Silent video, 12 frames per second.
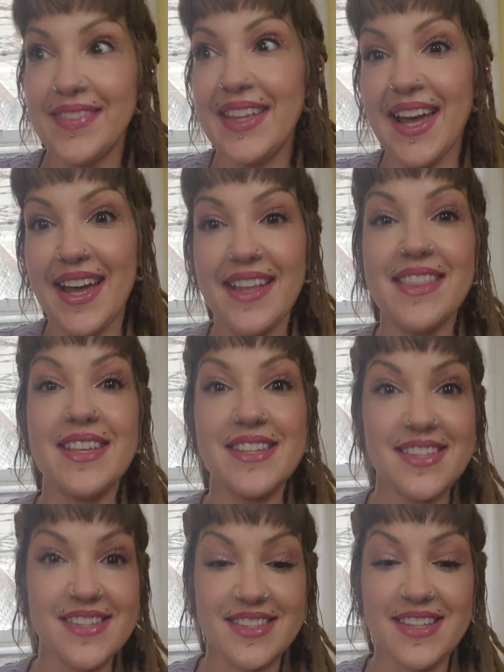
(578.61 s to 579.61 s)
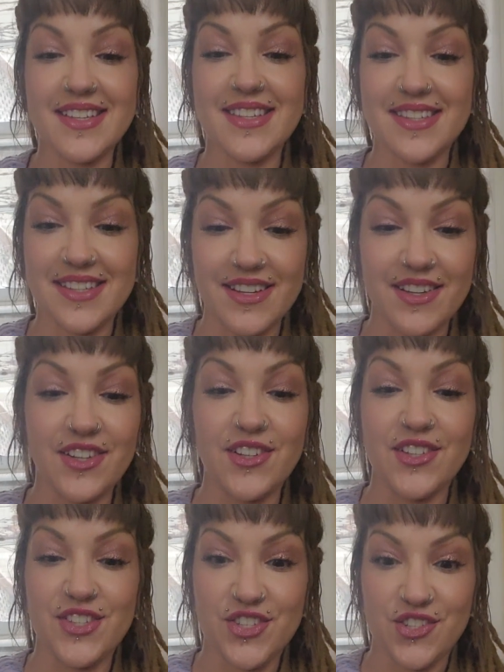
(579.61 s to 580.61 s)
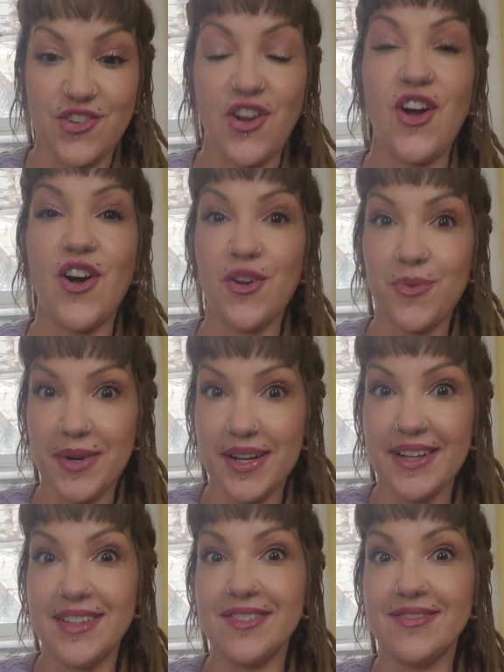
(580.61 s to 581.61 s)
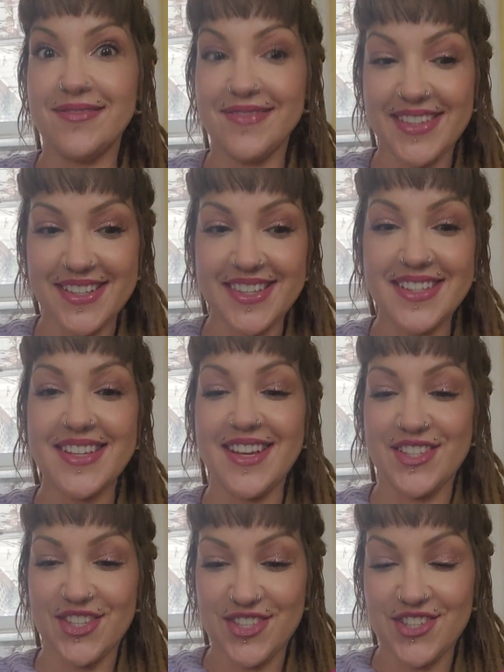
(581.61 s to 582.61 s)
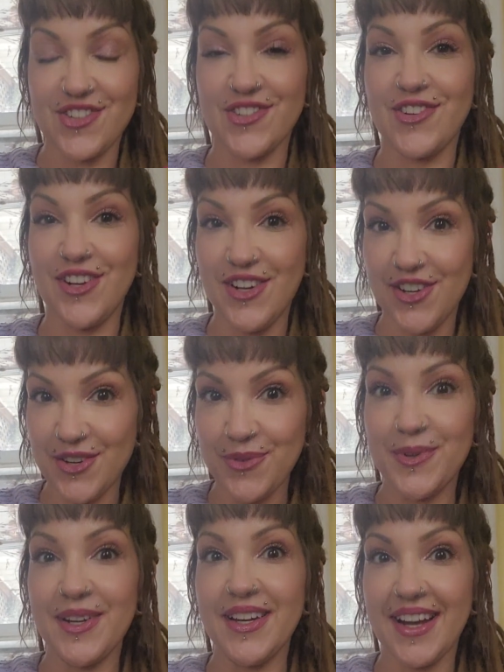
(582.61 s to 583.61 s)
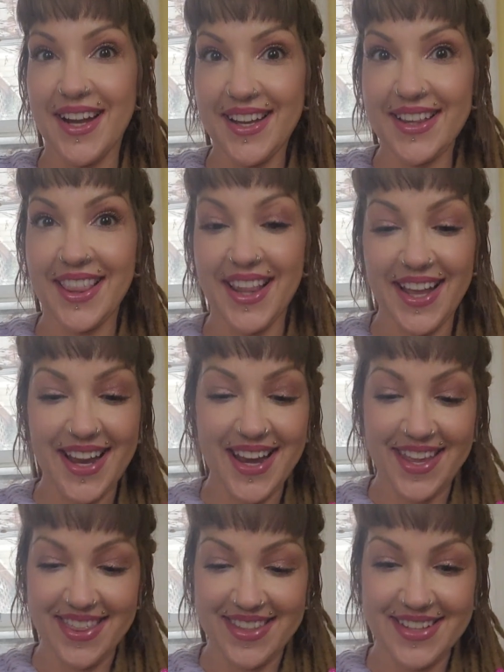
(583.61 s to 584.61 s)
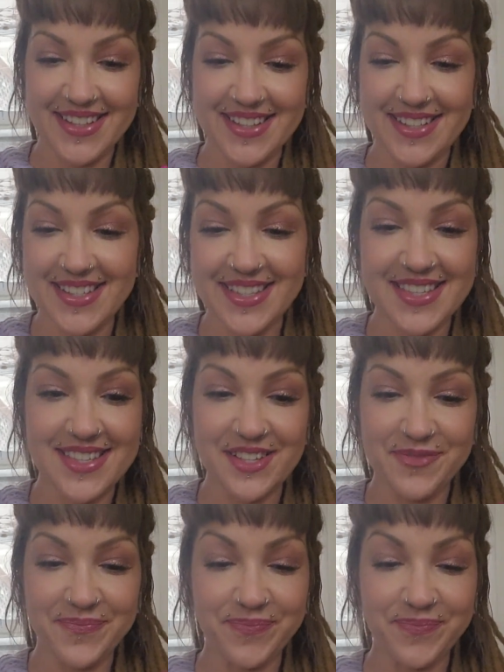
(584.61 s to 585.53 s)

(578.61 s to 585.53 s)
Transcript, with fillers: That this is this is a good strong one. This is a strong one. I like this.